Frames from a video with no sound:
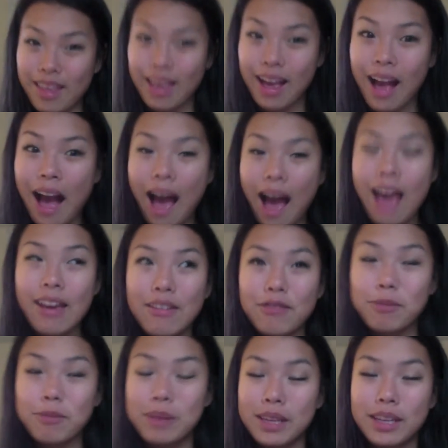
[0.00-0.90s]

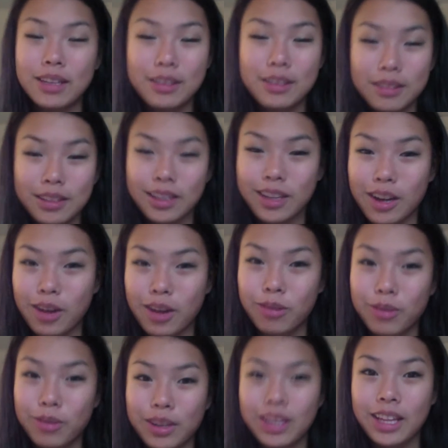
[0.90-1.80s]
I've been,
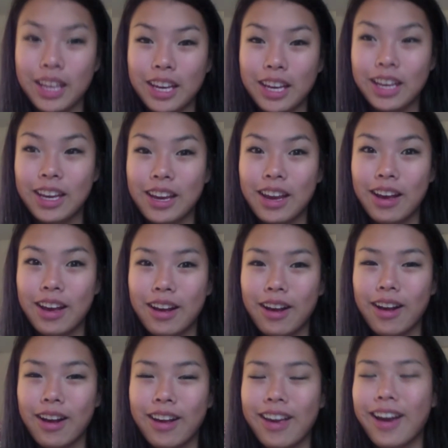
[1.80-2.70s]
really
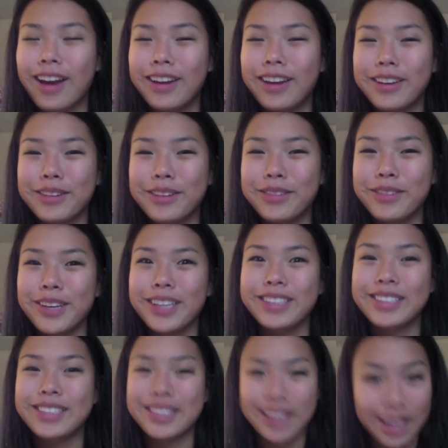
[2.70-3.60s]
kind of
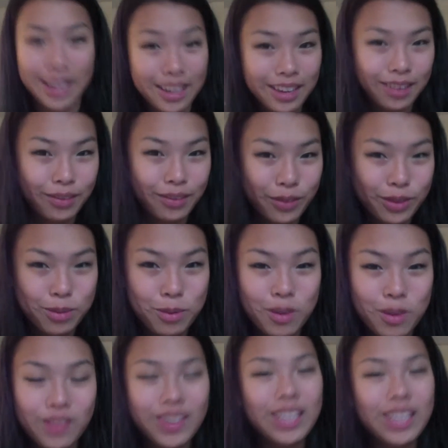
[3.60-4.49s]
excited for the
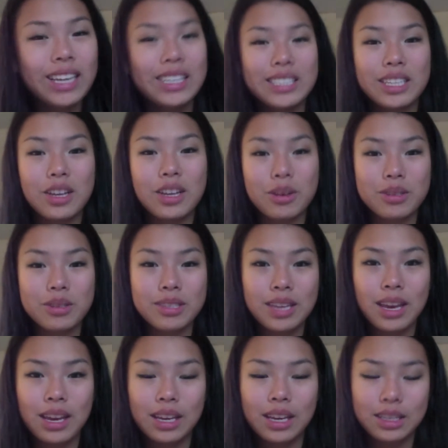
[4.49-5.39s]
movie, and I did go
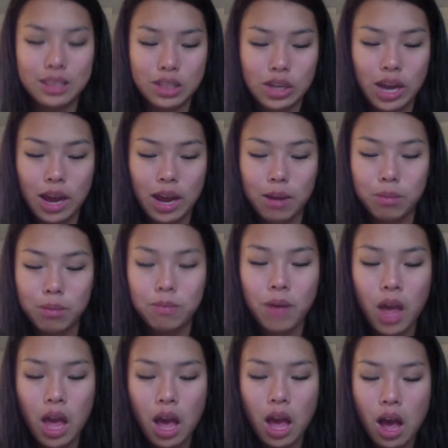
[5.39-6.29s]
see it yesterday.
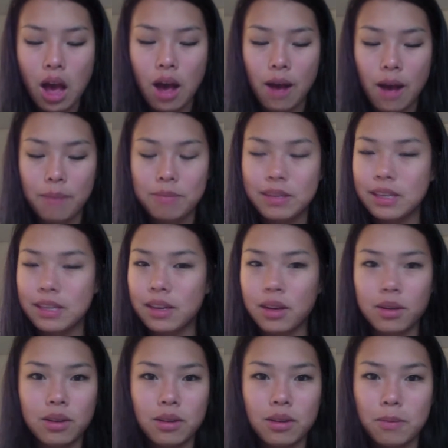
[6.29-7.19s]
Didn't
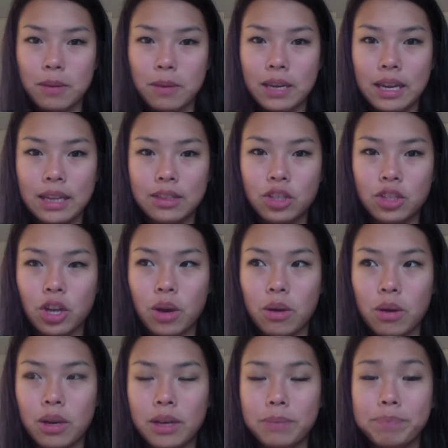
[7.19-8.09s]
go to the midnight
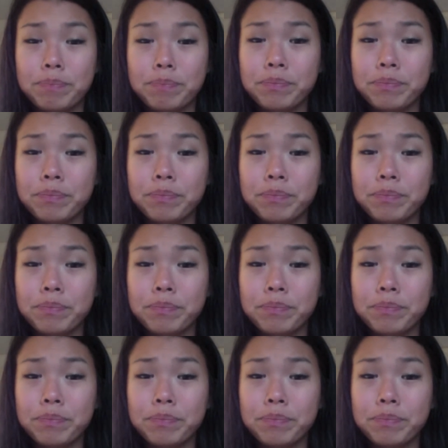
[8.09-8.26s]
showing,